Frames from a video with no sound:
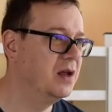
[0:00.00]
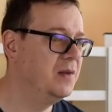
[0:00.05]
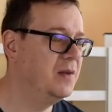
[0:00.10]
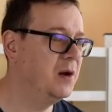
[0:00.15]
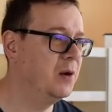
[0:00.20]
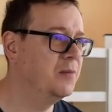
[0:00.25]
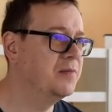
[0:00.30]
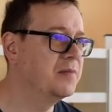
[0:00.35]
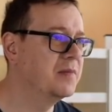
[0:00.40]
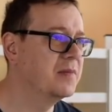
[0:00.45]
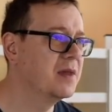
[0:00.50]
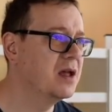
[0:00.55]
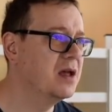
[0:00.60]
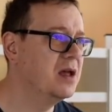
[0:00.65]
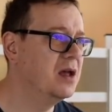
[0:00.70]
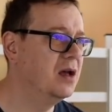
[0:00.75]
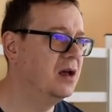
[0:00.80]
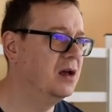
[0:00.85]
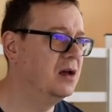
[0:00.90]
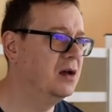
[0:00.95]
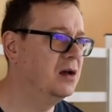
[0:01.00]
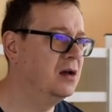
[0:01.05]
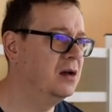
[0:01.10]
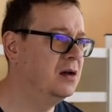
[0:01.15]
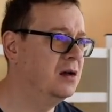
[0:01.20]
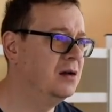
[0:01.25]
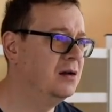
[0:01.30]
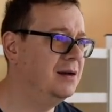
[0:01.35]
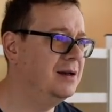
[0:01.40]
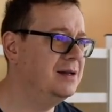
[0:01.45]
Now
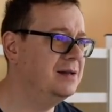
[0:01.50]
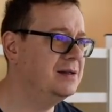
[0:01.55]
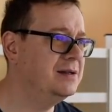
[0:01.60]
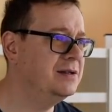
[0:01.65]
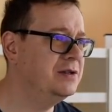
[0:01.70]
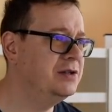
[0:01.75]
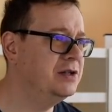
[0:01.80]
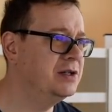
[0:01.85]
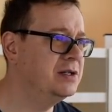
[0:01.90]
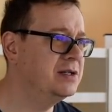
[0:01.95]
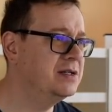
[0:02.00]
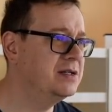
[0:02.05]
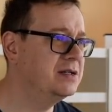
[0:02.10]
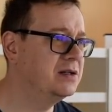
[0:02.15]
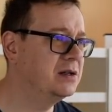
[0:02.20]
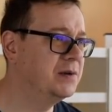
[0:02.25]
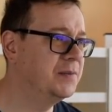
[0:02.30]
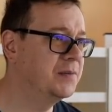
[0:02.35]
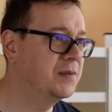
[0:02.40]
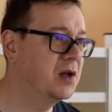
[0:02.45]
uh, let us just